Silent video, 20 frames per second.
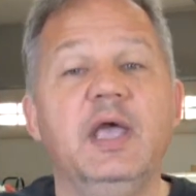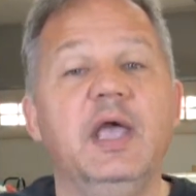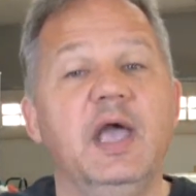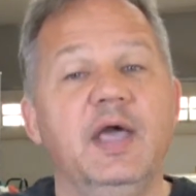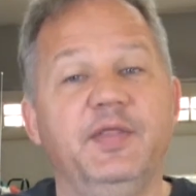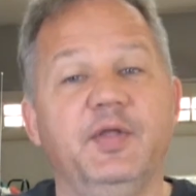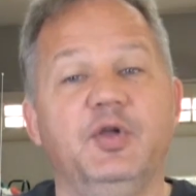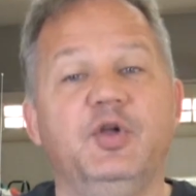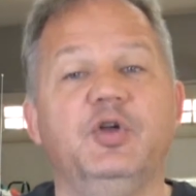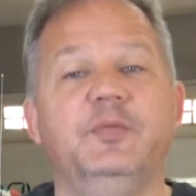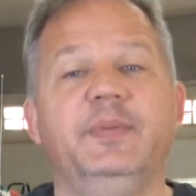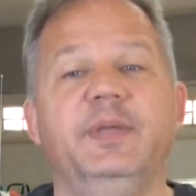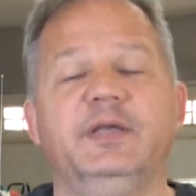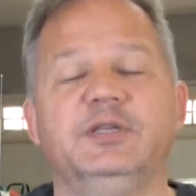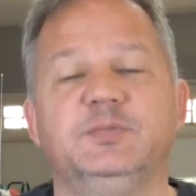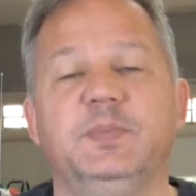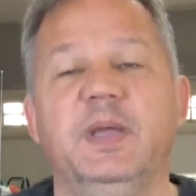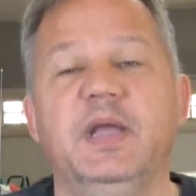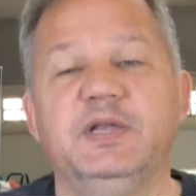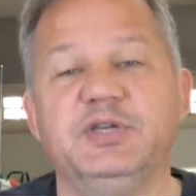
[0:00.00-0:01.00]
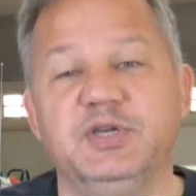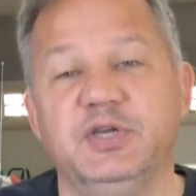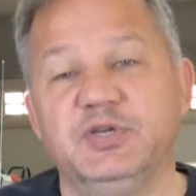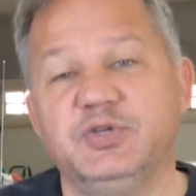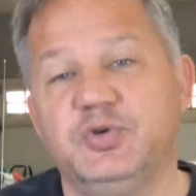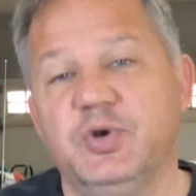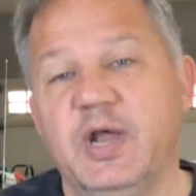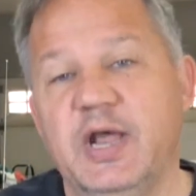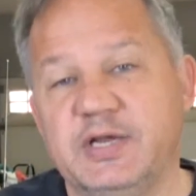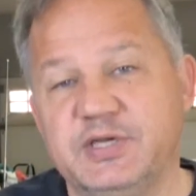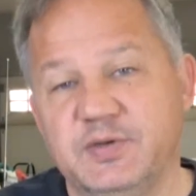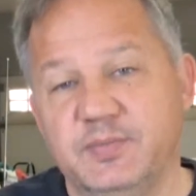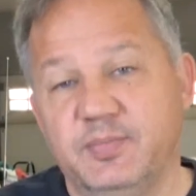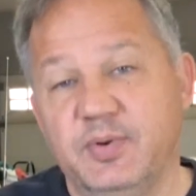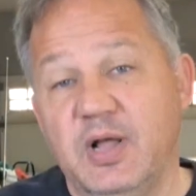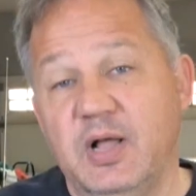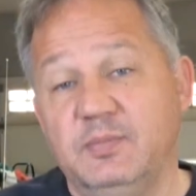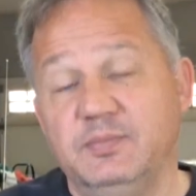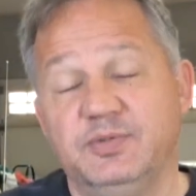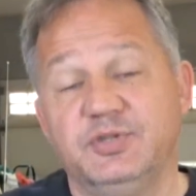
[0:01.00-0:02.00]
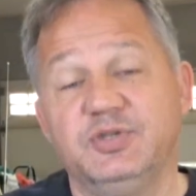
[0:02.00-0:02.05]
and there could be expansion contraction problems.